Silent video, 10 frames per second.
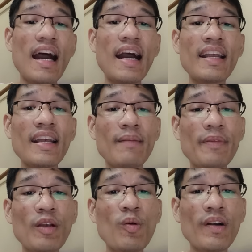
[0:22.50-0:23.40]
I have
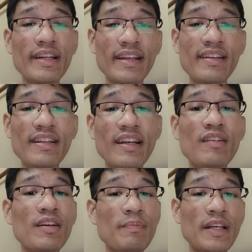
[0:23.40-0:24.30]
been working in
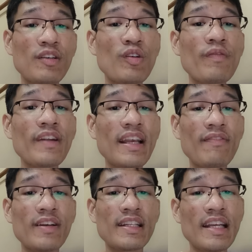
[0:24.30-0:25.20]
the conflict
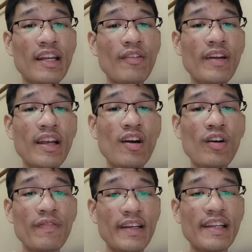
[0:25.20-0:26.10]
affected area
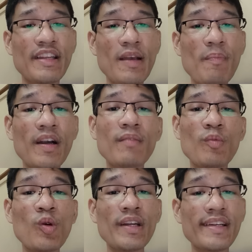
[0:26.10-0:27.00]
of the Myanmar
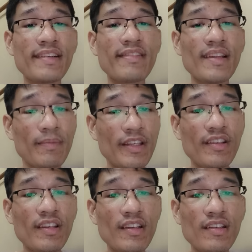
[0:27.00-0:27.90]
more than the
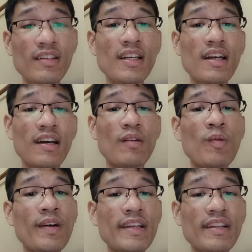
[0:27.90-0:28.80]
7 years,
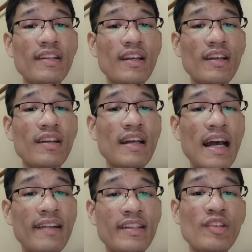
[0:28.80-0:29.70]
working
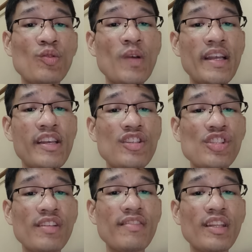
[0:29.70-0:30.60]
at the UN
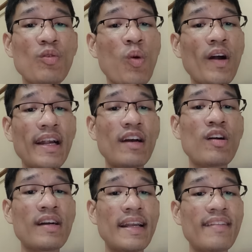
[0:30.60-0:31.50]
agency, World Health
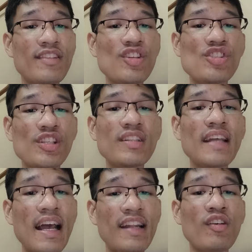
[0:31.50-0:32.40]

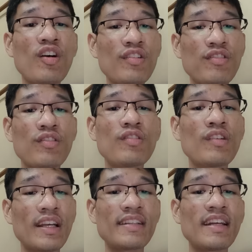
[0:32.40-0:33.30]
Organization, and
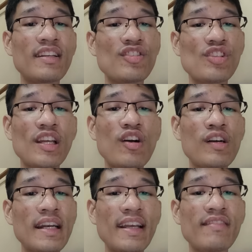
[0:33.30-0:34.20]
also international
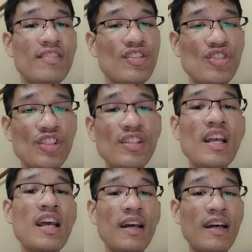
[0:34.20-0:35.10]
organization,
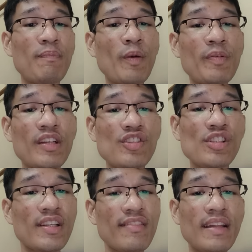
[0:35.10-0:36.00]

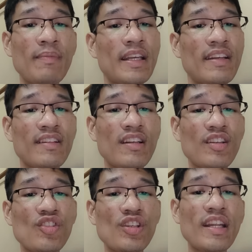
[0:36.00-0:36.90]
population service
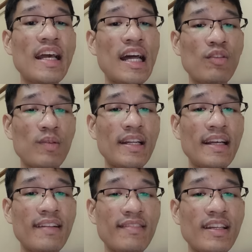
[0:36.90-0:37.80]
international, as well
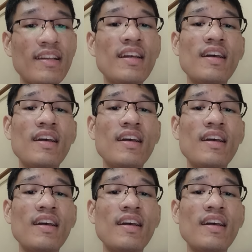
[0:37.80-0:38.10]
as the